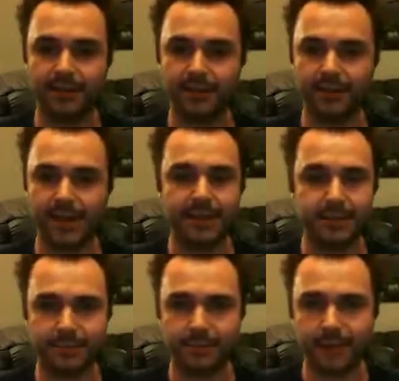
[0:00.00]

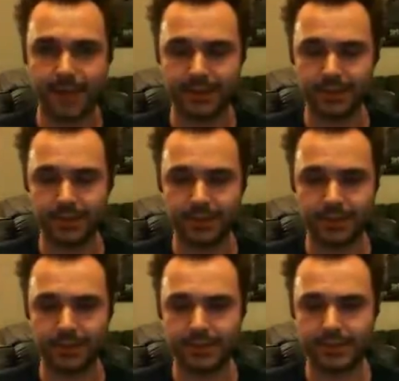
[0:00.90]
scouts are an amazing unit
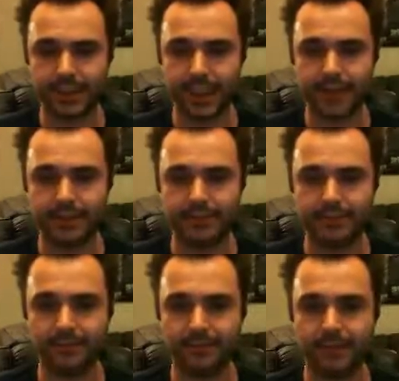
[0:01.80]
choice, and
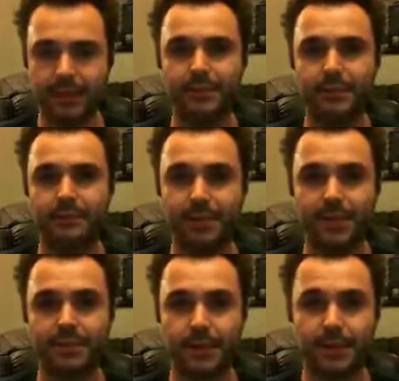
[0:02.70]
giving them
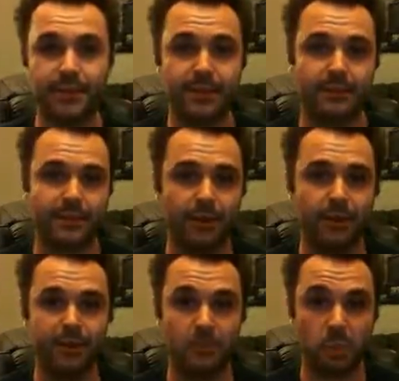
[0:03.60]
+1, giving them
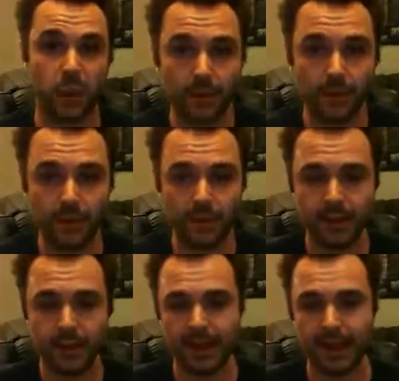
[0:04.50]
stealth as well,
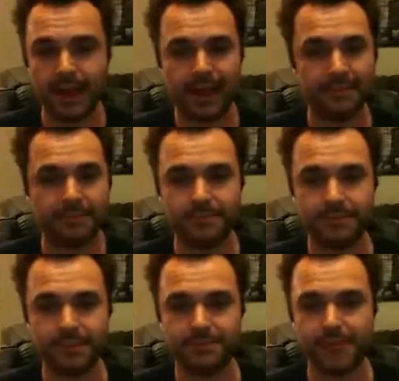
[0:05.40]

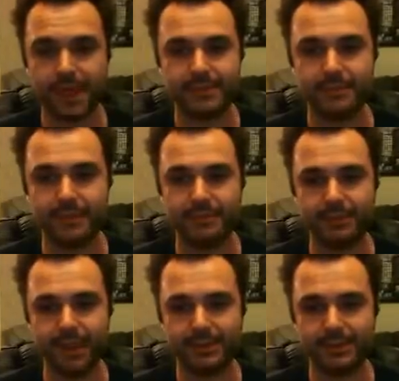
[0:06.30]
just makes them even
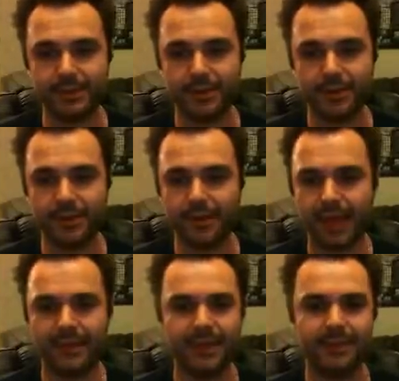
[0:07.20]
better. So,
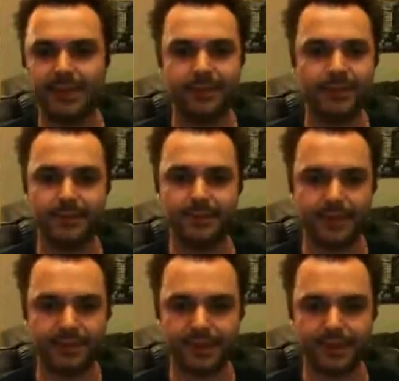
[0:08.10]
and they're the cheapest
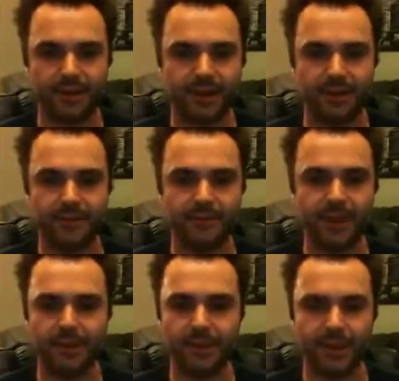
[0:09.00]
auxiliary, so I'm
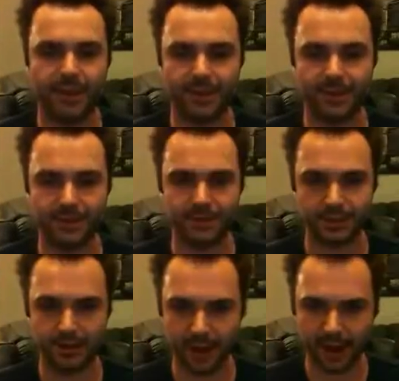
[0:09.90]
fine with this. I think this
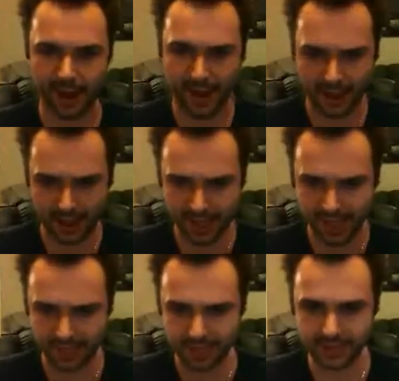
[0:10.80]
is great.
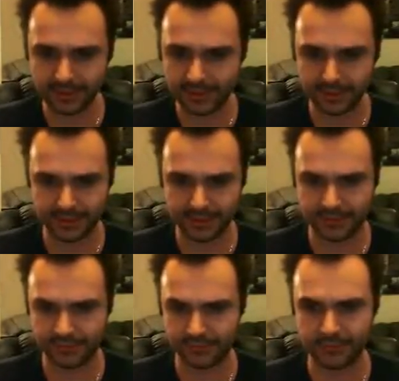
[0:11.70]
I think the list is
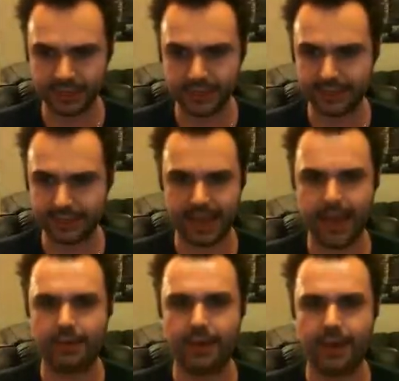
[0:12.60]
just really
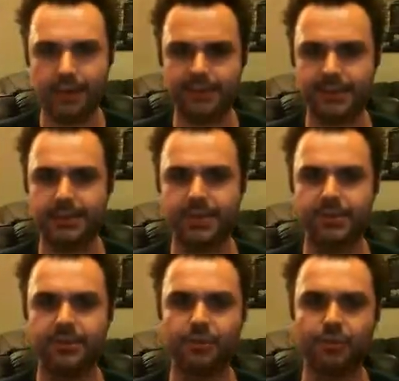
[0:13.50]
sound. I think this is
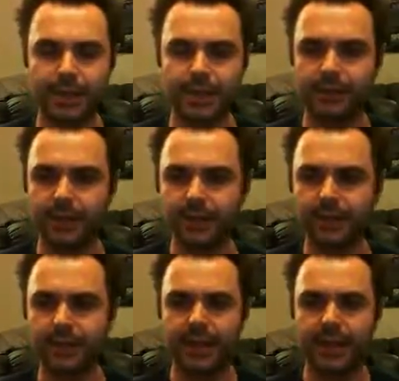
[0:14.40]
just a really, really